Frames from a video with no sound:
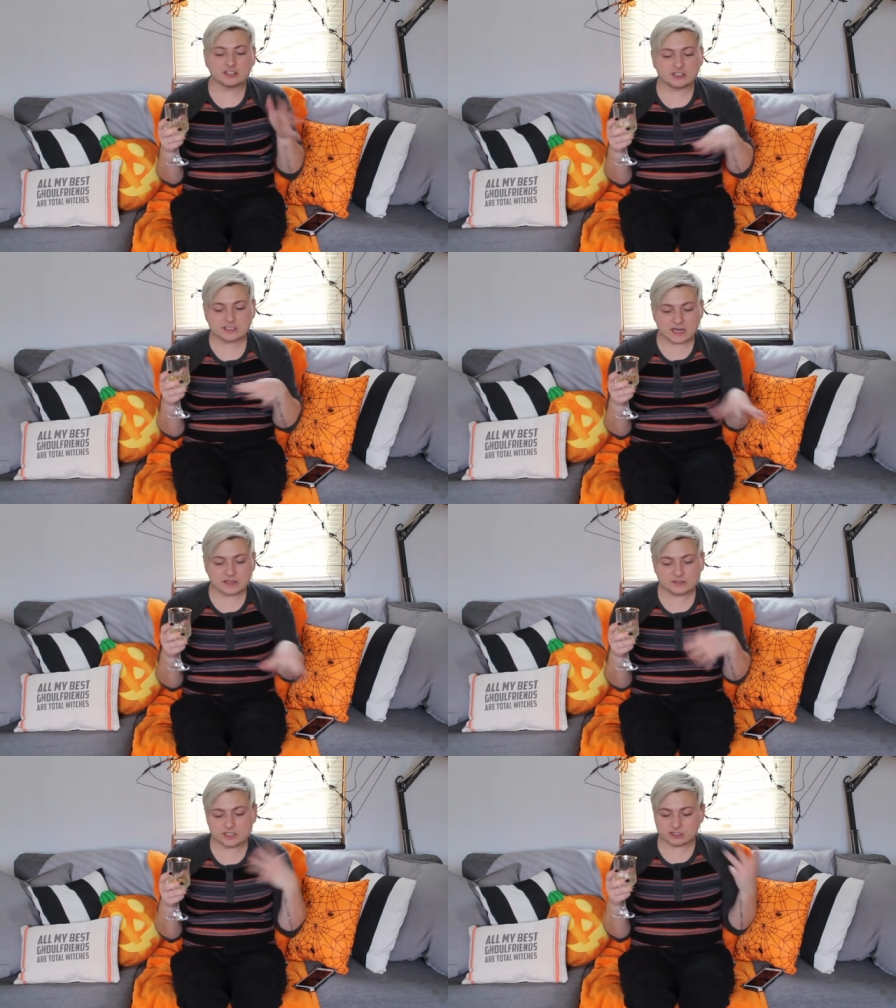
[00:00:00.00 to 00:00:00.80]
I'll just kind
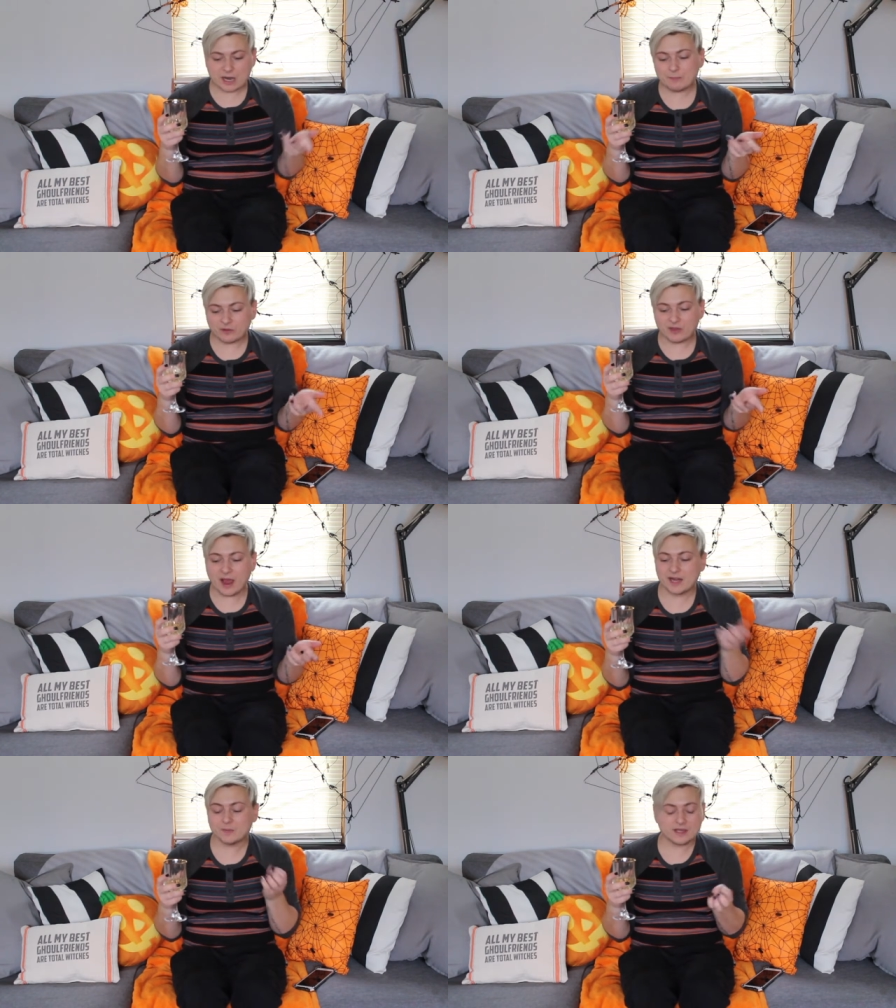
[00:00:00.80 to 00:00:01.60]
of describe what
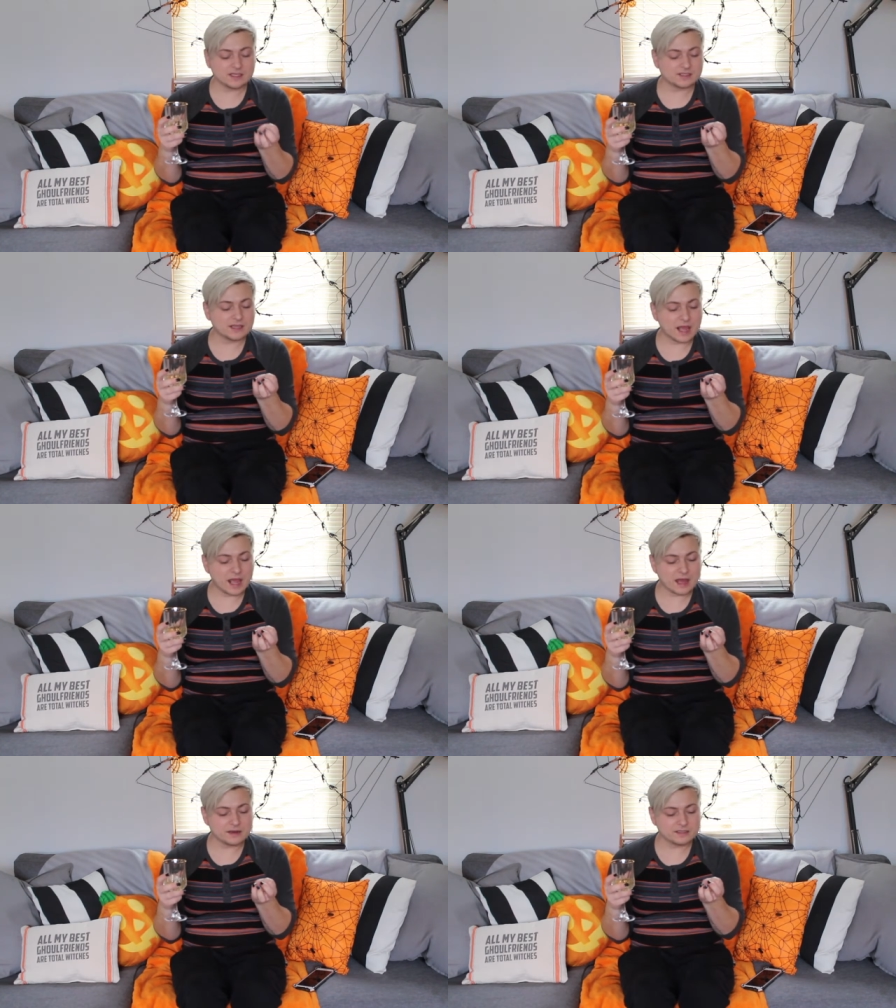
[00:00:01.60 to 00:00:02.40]
the item is
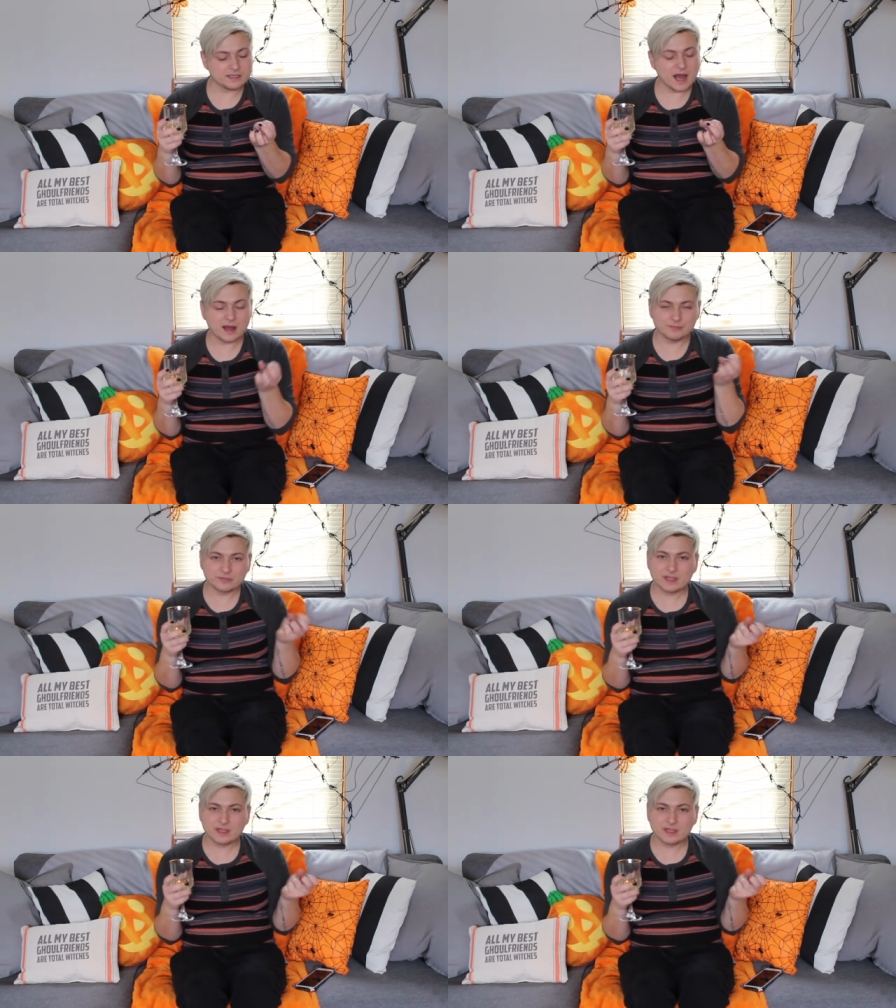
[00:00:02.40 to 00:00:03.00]
and yeah.